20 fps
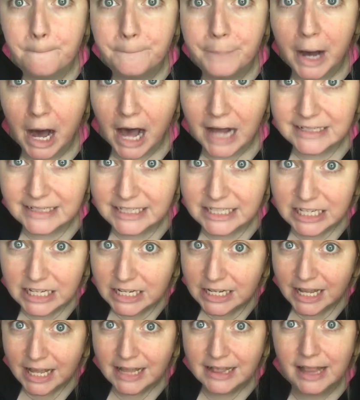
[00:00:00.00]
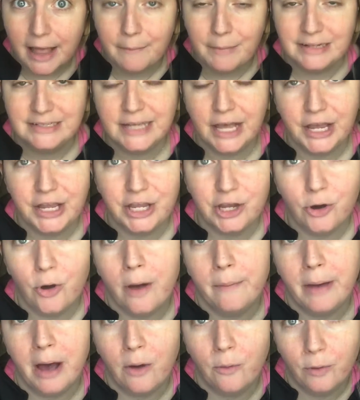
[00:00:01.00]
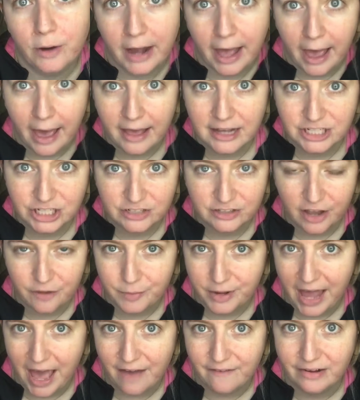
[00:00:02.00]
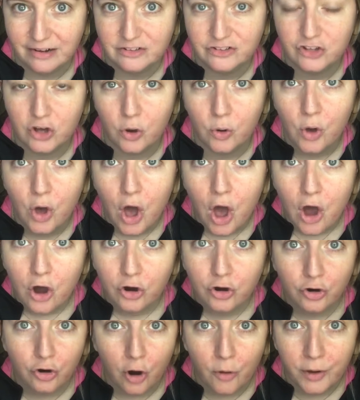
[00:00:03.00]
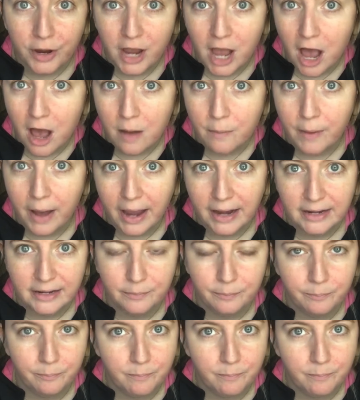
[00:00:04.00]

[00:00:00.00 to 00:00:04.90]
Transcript: But let me tell you about what issues I've been having. So growing up, I